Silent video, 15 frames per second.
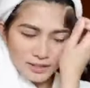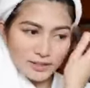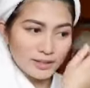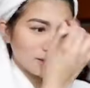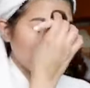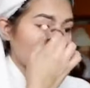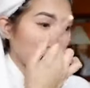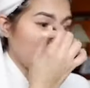
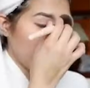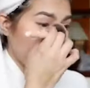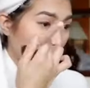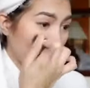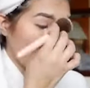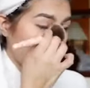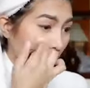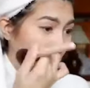Ayan.
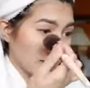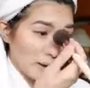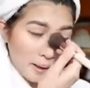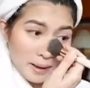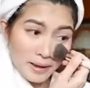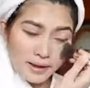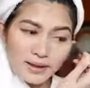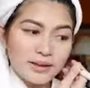
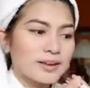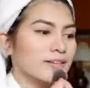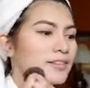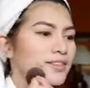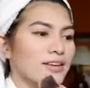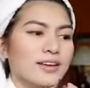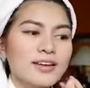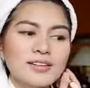
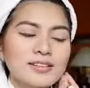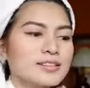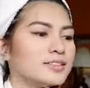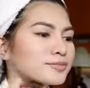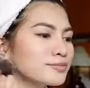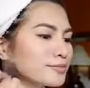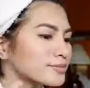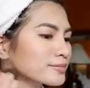And then,
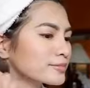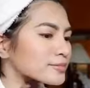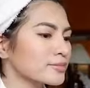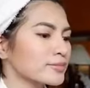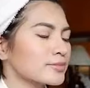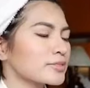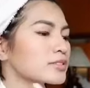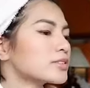
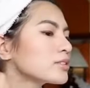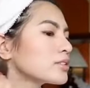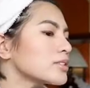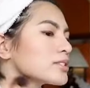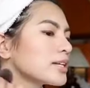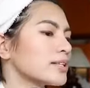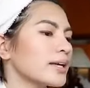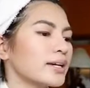
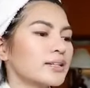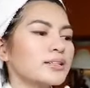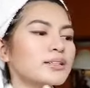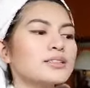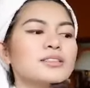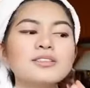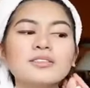the neck.